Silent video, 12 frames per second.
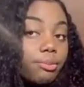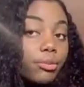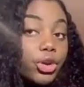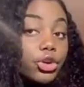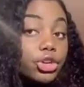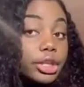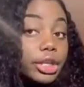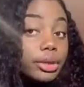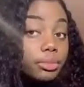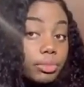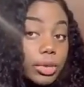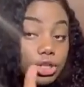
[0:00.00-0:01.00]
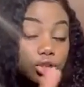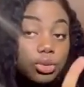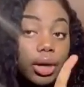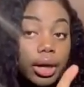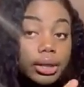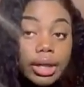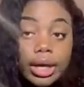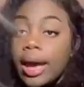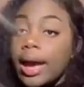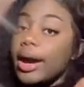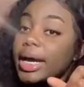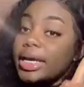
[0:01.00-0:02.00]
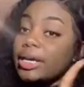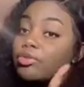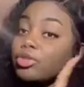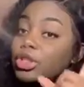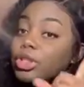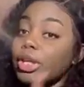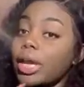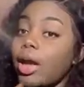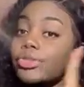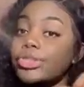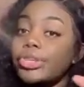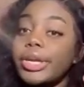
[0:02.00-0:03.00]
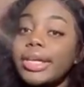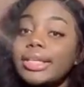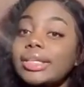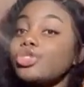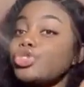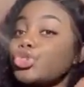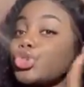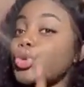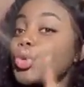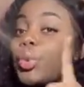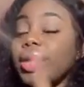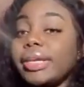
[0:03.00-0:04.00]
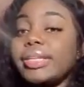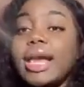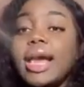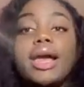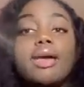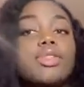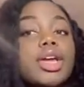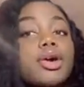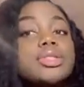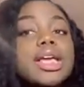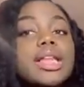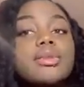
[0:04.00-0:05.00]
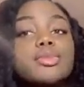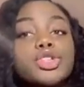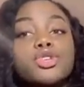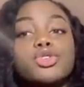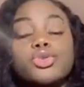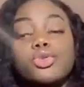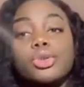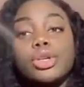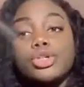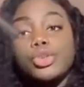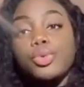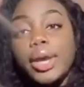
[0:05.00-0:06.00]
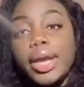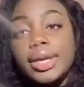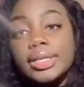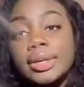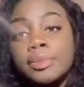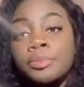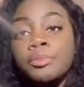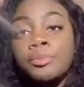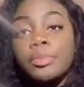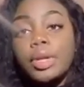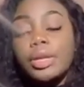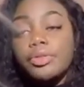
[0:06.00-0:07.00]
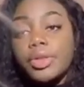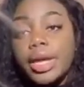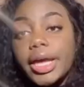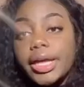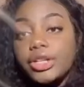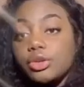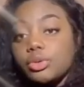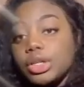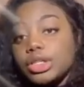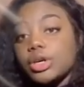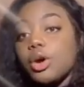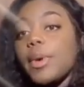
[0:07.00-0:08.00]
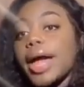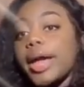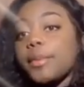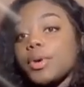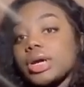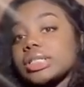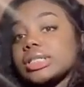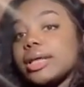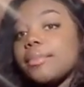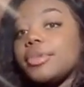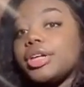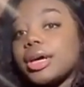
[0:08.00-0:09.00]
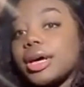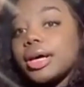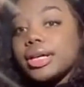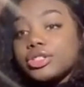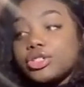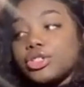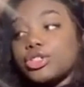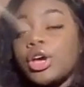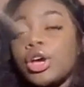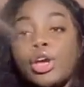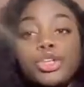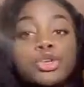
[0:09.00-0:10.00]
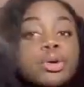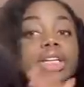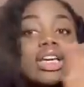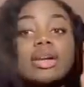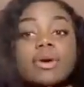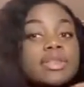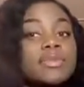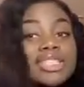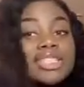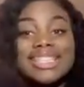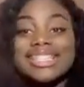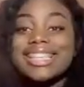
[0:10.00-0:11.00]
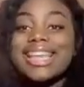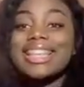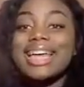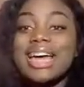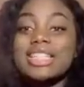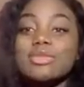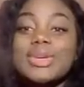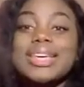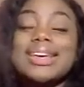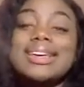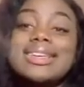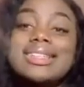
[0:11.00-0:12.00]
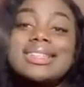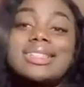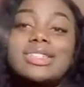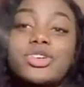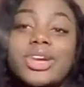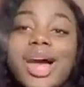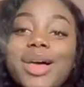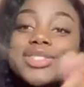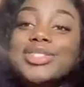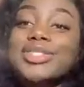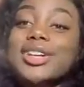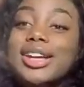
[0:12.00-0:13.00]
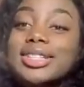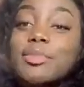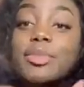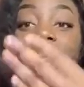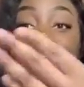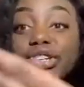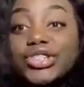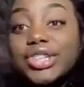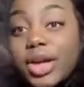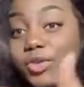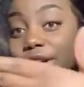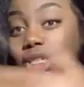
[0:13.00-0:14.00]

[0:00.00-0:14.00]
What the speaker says: early, make sure you do it early. Give your counselor at least 2 weeks. If they don't send them to your school in 2 weeks, then you need to go back and press them, because you are not about to miss these deadlines because your counselors are not submitting your stuff on